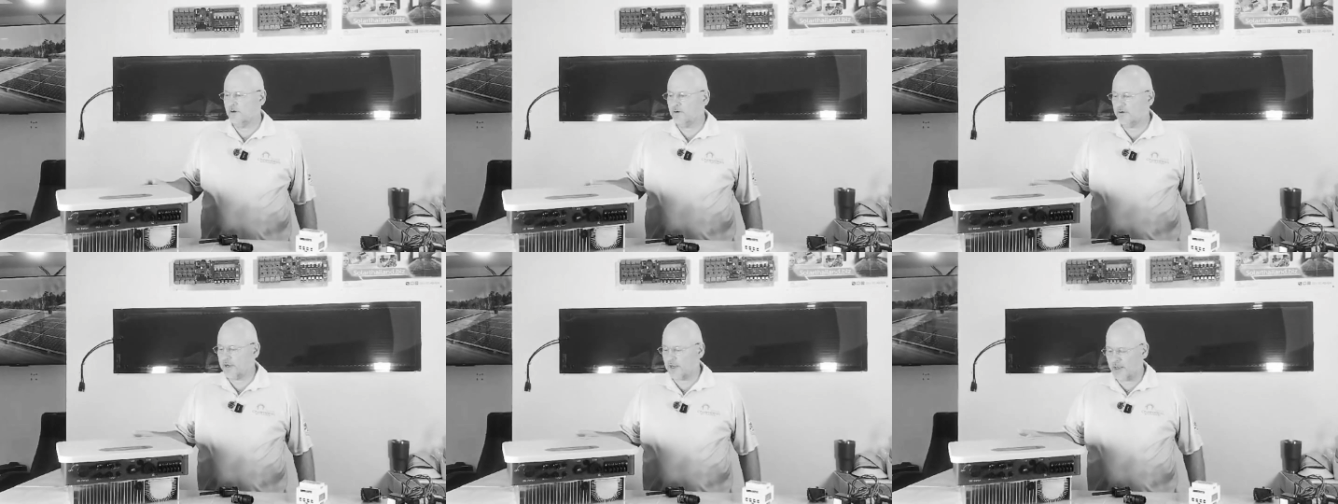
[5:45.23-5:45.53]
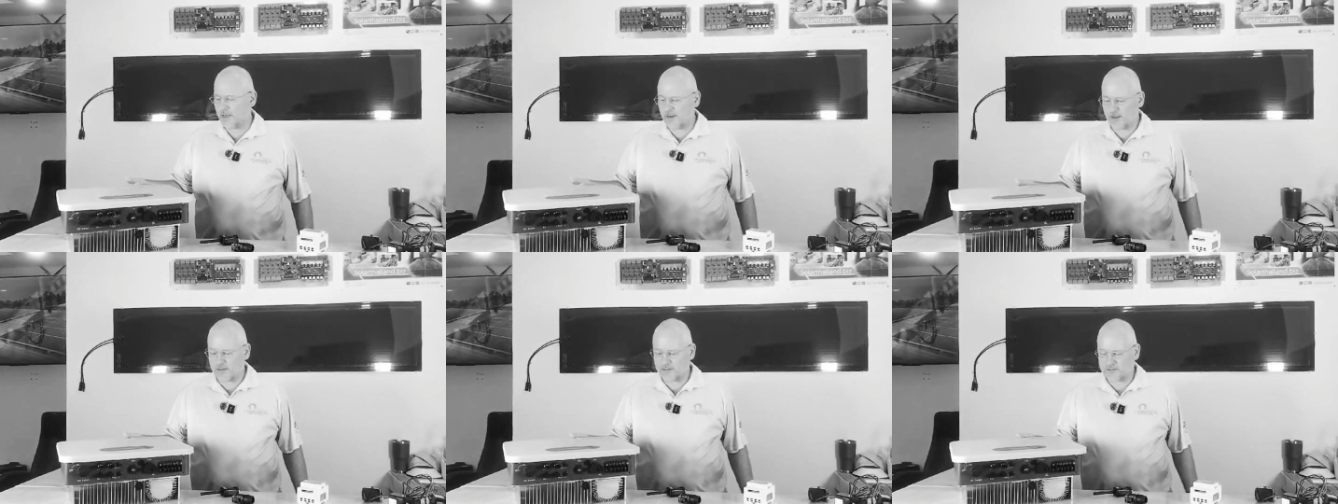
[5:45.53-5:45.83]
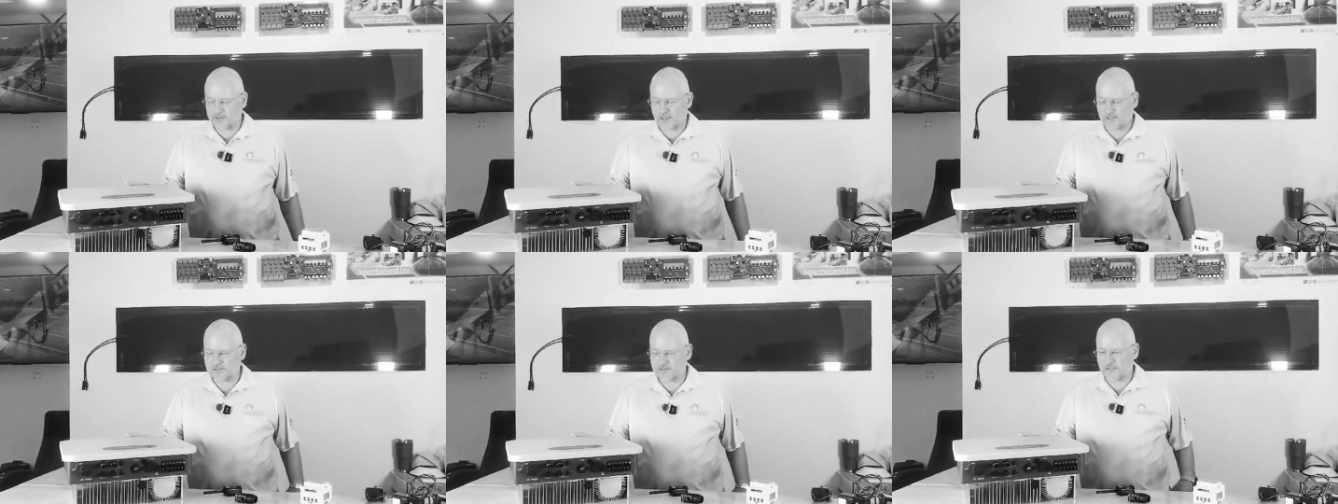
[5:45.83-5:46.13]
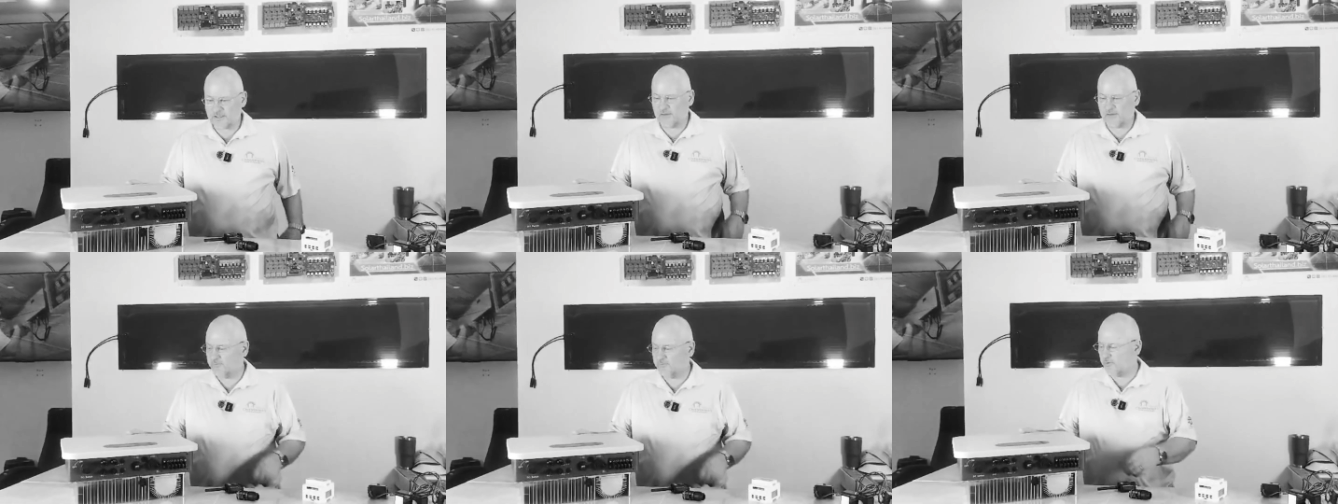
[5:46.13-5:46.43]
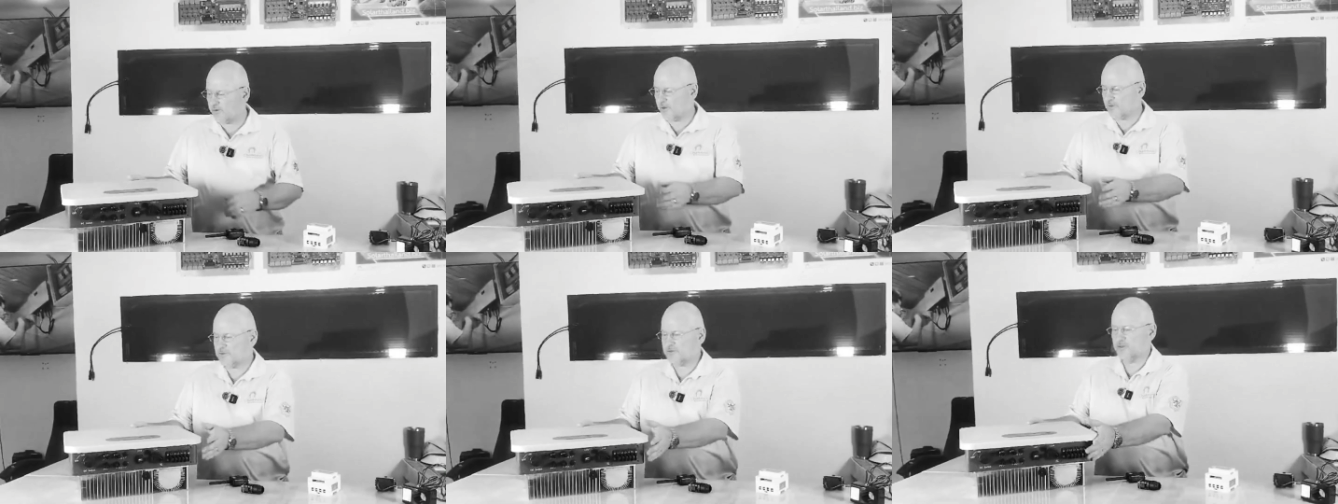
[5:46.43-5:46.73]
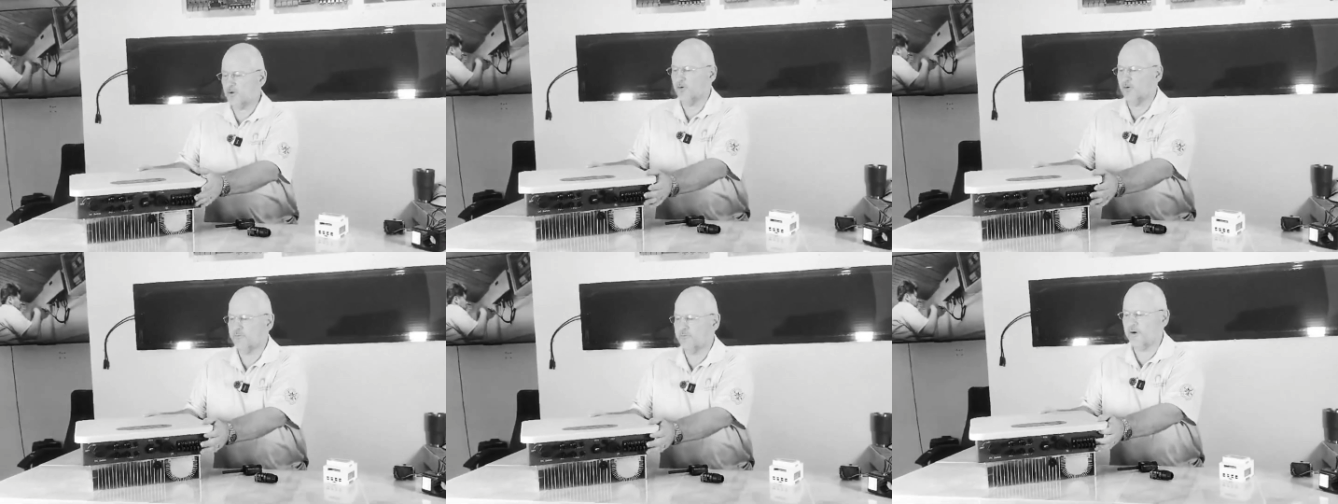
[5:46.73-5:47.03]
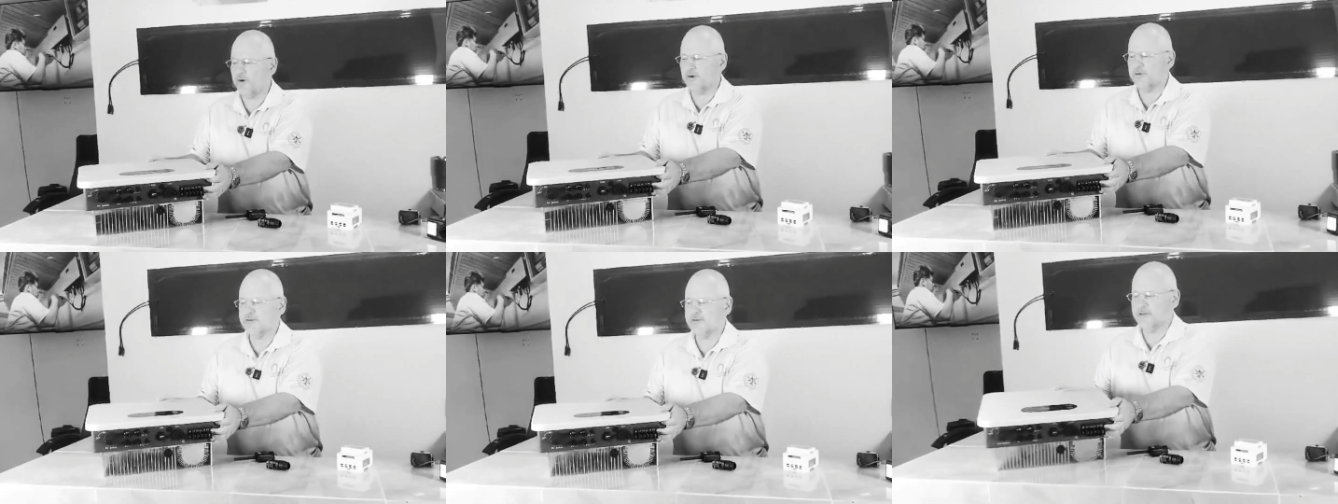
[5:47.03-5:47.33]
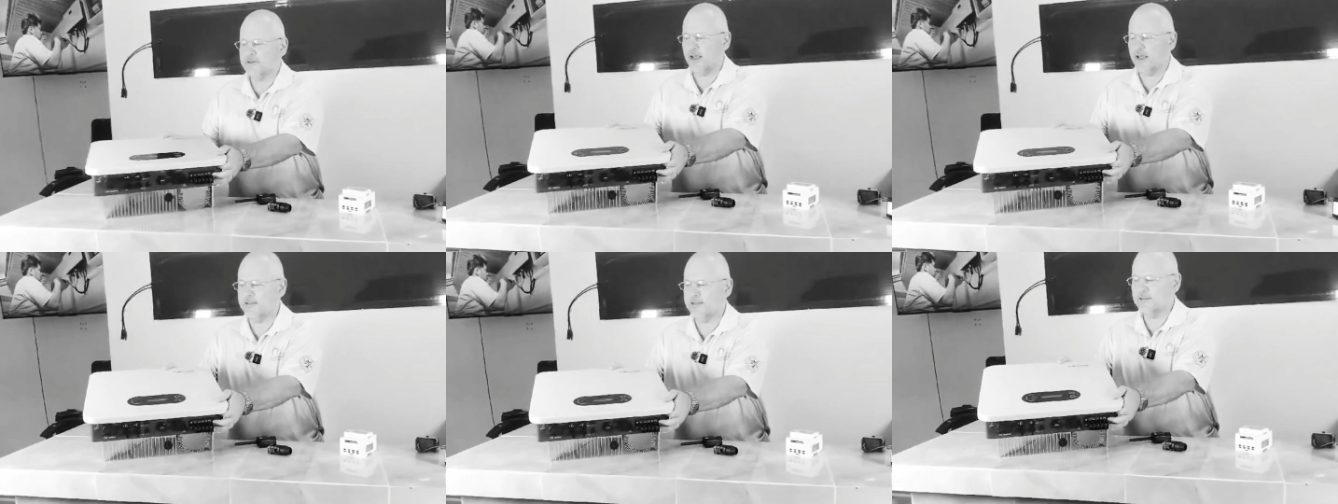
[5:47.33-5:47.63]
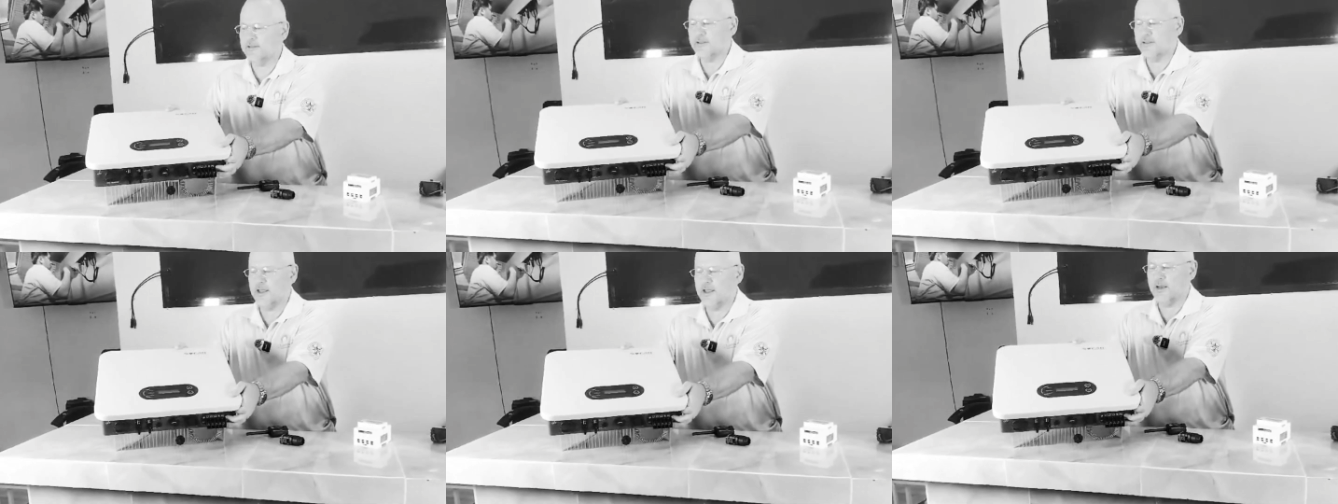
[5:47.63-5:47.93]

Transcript: Okay guys, that's it for the Sofar 10